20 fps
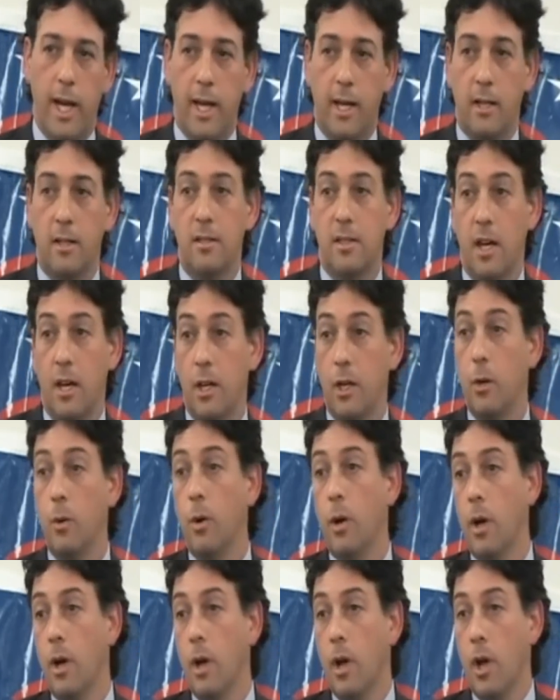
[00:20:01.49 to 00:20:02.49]
I can tell you
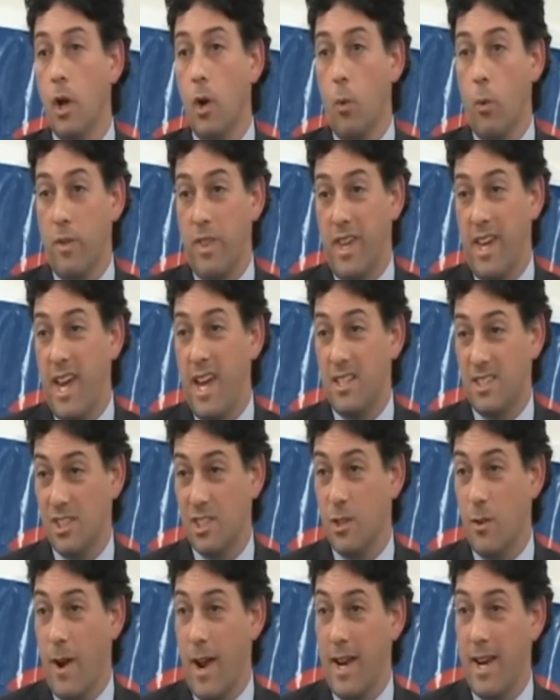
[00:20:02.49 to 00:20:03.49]
where the
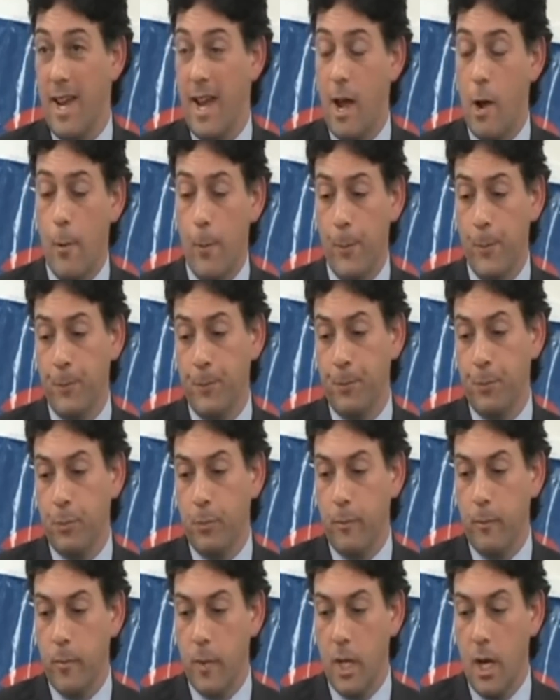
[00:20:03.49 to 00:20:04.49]
cases are at now.
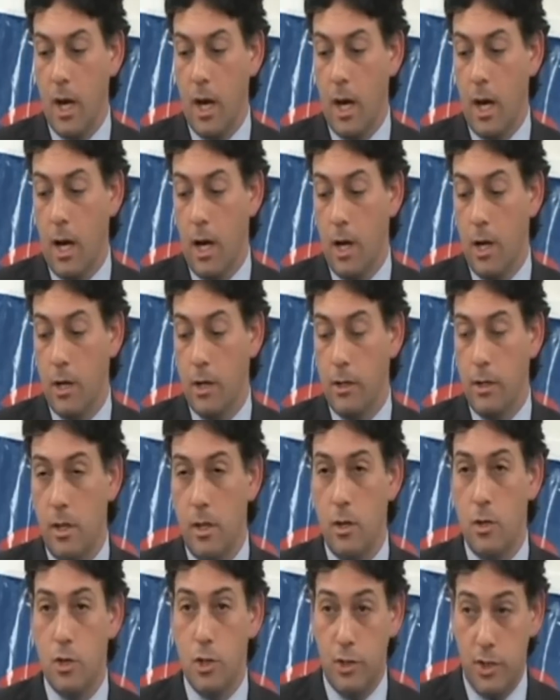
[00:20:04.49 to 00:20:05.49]
Uh, the
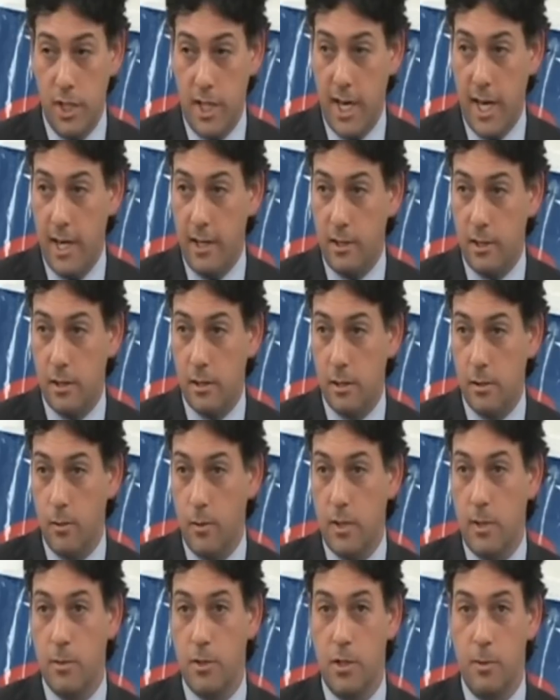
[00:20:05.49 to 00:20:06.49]
New Jersey case,
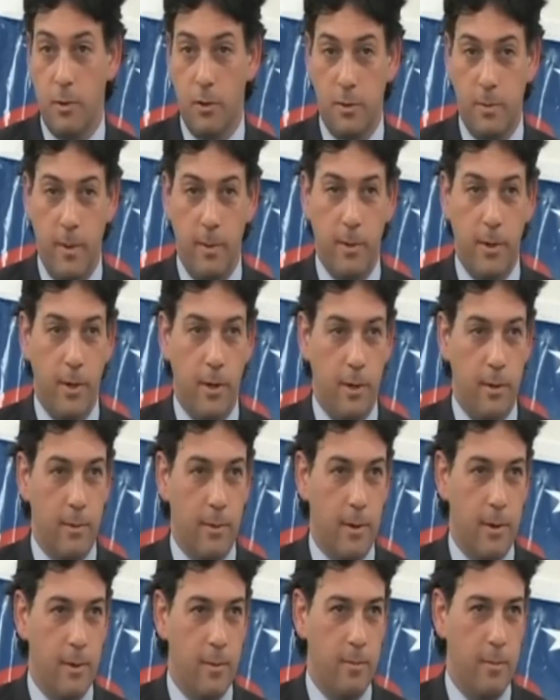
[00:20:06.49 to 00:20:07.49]
which I'm sure most people here
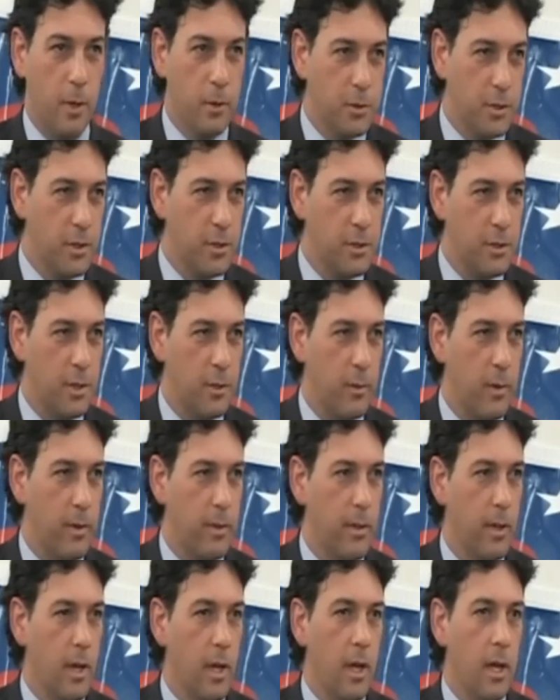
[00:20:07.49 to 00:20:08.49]
are, are most concerned
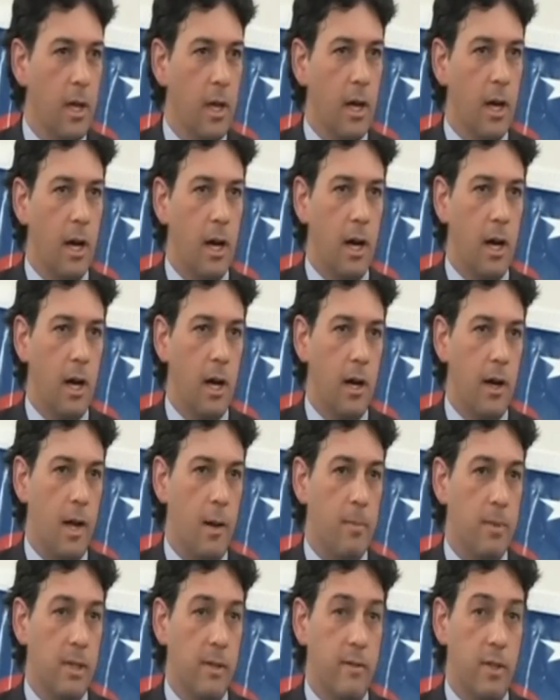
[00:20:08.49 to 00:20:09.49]
with, uh,
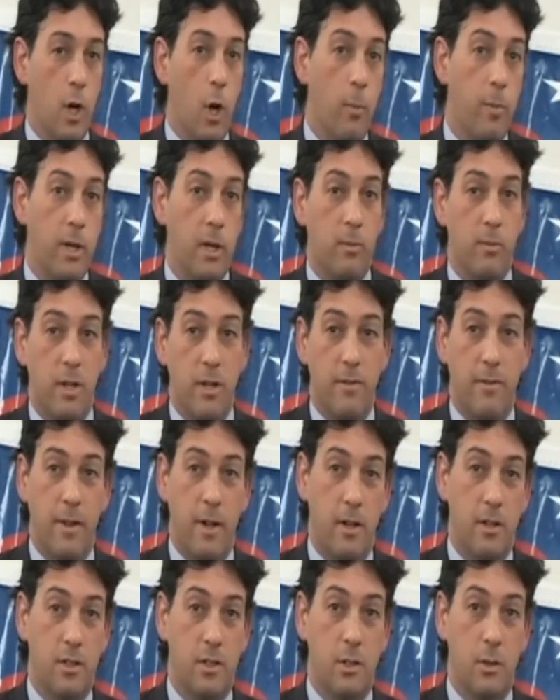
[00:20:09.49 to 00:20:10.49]
I believe the opening brief
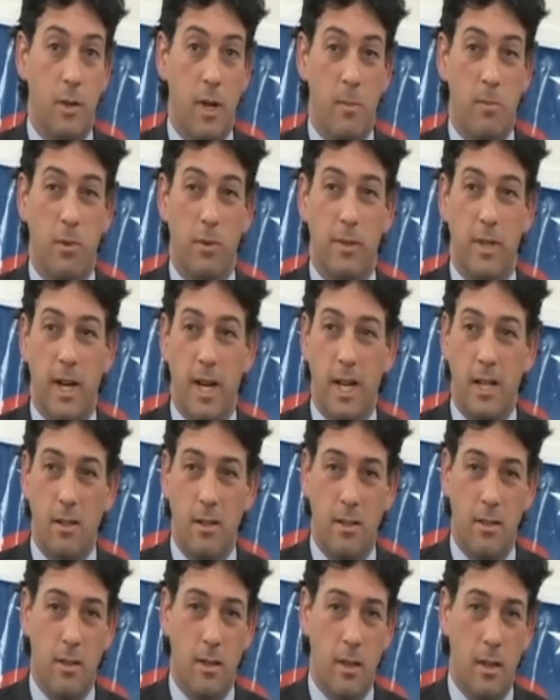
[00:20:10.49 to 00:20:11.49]
there is due April 9th.
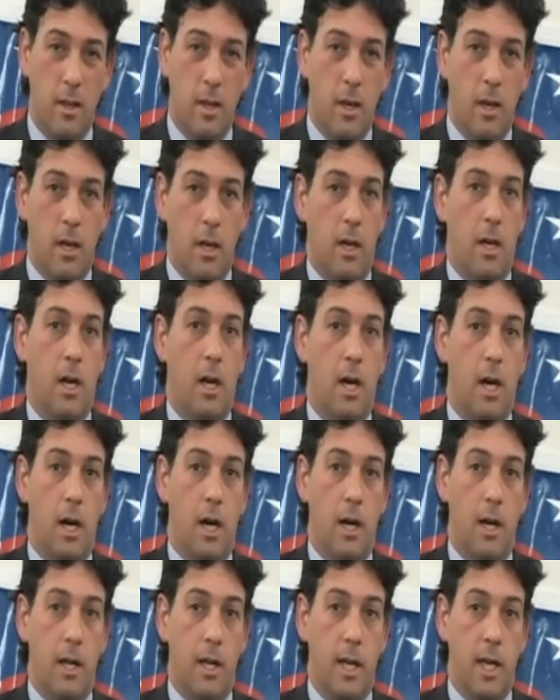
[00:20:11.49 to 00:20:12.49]

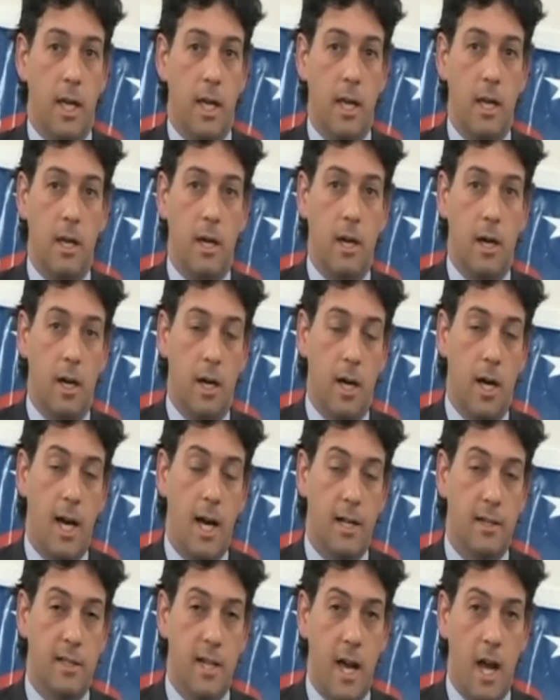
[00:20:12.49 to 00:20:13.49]
Uh, uh,
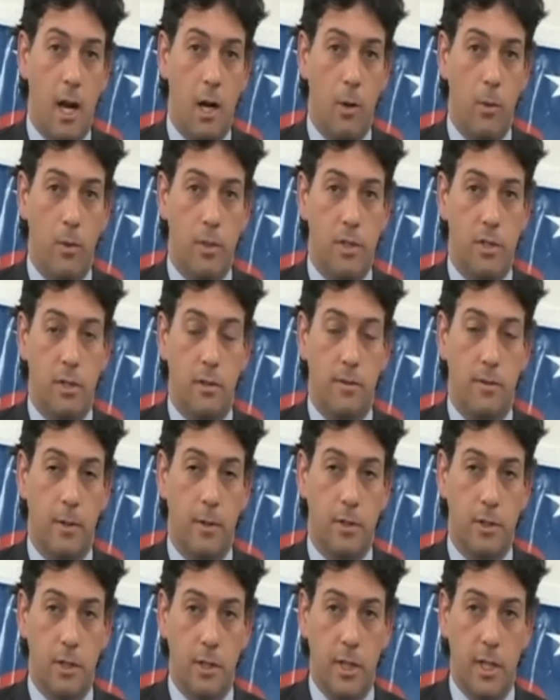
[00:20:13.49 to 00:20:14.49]
Hightower, which is the
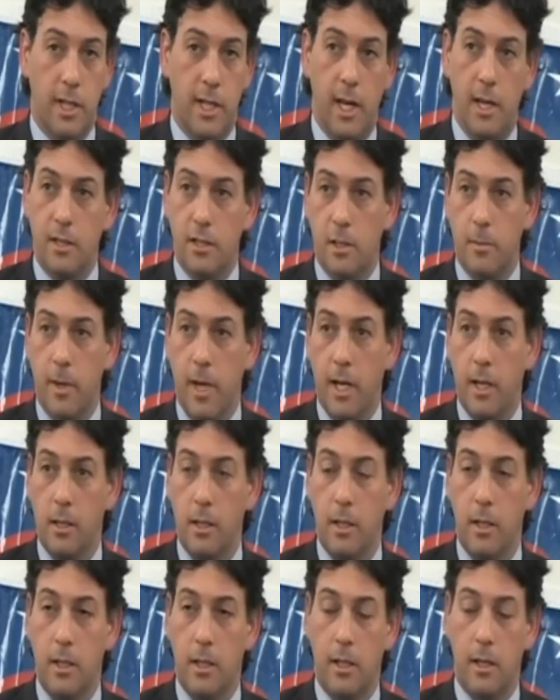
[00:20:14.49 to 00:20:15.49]
First Circuit case I'm
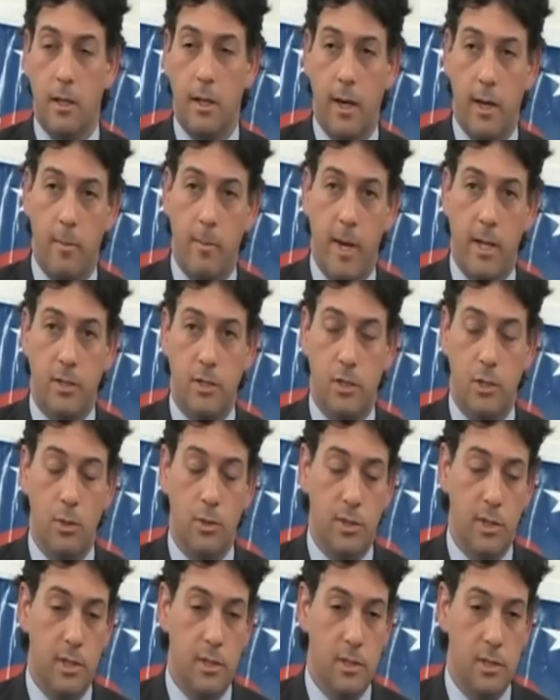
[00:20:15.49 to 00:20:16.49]
handling uh, out of
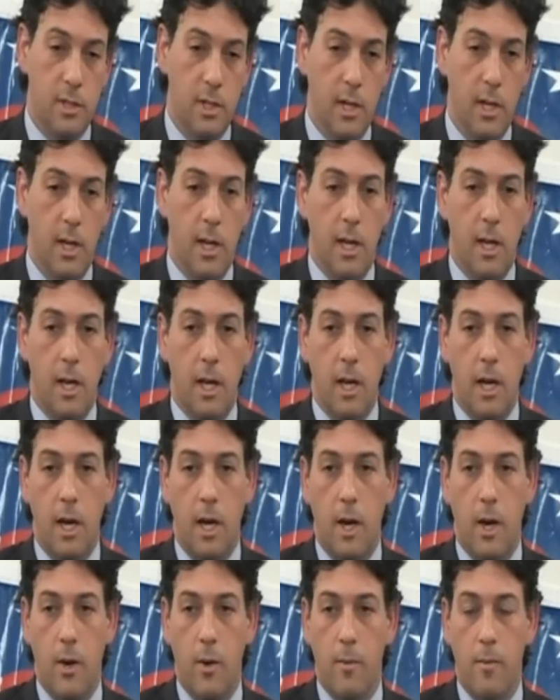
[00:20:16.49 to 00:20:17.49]
Massachusetts,
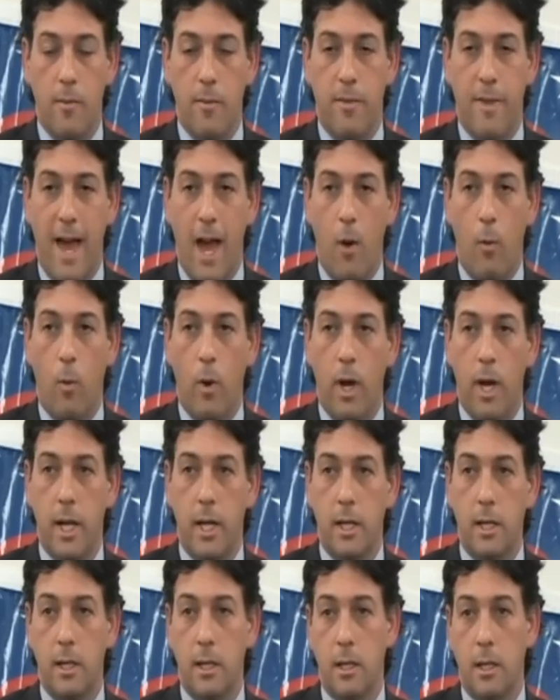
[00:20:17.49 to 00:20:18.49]
uh, that
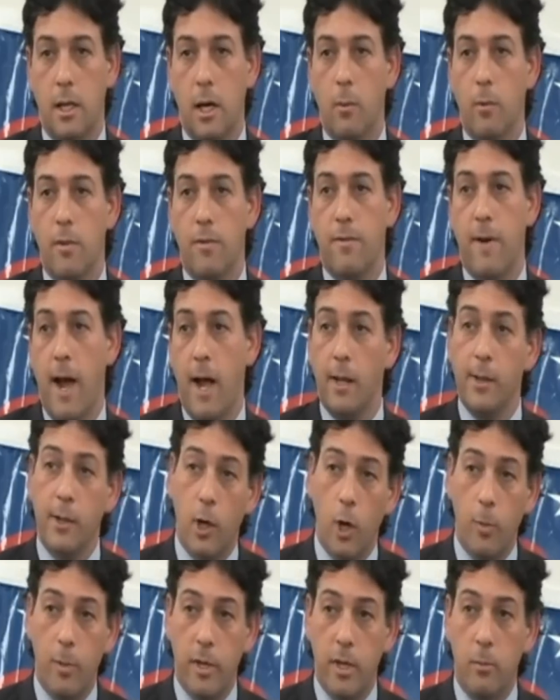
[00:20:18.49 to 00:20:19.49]
one, uh, we filed our
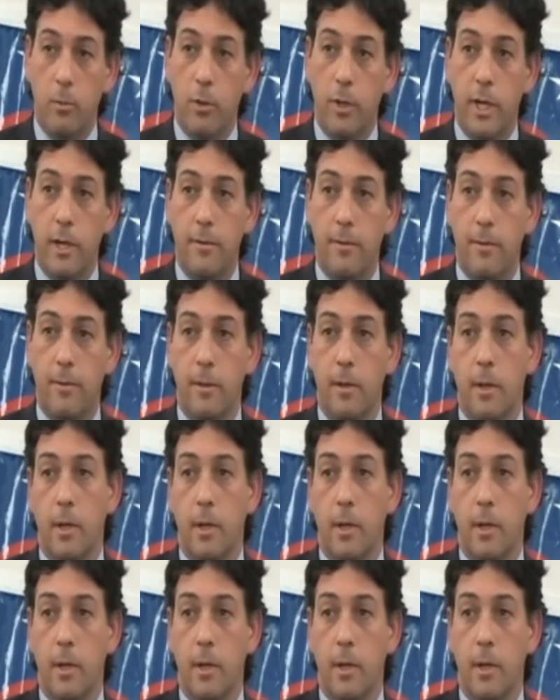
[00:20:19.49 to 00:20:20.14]
opening brief.